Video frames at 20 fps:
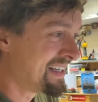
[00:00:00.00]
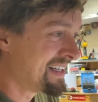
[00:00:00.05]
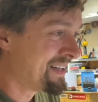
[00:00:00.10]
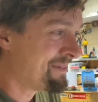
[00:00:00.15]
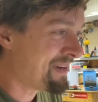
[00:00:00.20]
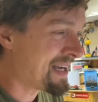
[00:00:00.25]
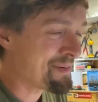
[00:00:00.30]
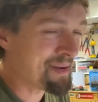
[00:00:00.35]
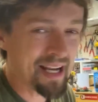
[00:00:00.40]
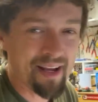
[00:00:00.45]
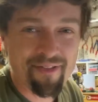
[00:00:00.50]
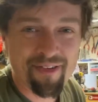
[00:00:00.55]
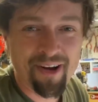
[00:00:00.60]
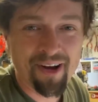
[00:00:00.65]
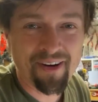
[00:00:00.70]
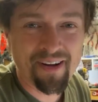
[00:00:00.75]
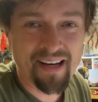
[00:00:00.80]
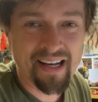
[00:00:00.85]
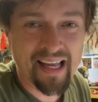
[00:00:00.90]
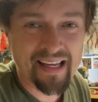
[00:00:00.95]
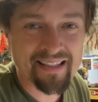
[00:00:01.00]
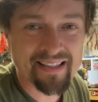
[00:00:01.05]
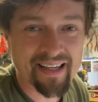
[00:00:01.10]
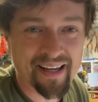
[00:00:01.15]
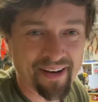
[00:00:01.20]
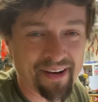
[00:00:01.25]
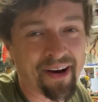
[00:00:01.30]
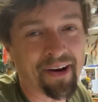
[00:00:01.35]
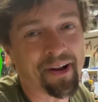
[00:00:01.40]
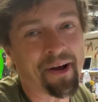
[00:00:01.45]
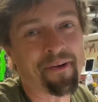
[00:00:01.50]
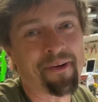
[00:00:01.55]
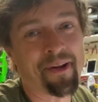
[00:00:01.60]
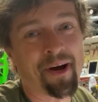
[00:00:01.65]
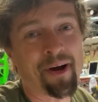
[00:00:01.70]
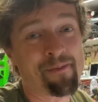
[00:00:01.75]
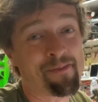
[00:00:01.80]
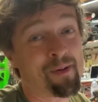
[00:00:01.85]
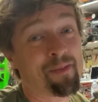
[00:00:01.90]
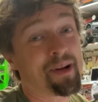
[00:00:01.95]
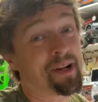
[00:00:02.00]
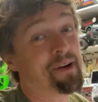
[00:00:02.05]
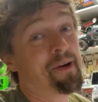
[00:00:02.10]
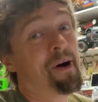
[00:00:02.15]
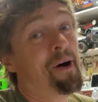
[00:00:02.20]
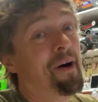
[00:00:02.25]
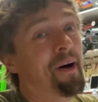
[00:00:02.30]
maybe they've learned a lesson. I don't know, probably not.